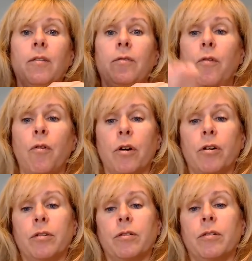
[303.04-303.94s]

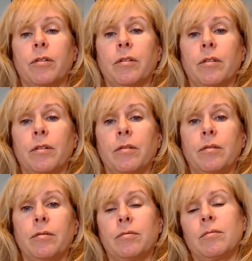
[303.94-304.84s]
4,
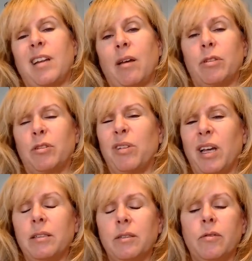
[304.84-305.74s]
I would do
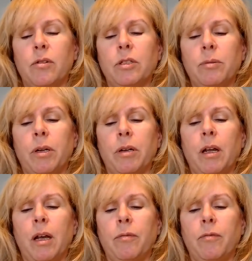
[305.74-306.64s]
less, of course, but
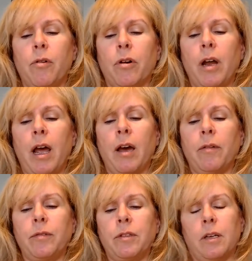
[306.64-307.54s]
4
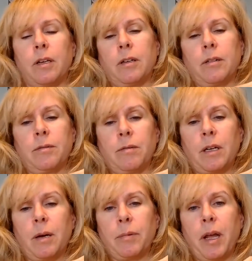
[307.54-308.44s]
half
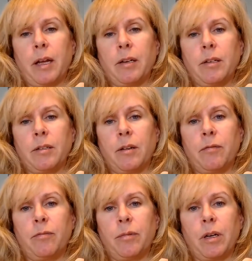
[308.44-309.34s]
cupped hand
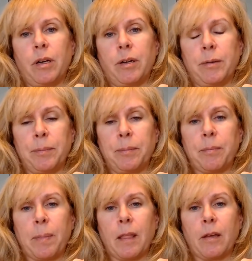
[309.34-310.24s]
of
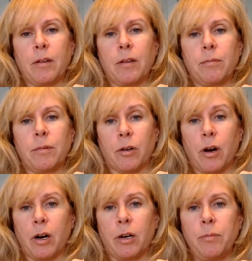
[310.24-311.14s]
your
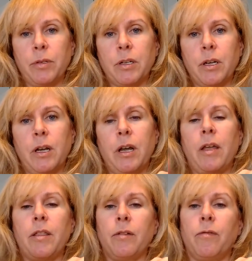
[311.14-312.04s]
carbs,
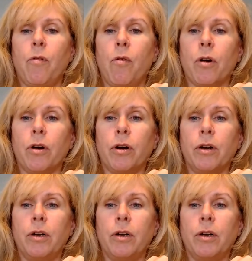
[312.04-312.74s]
and then 4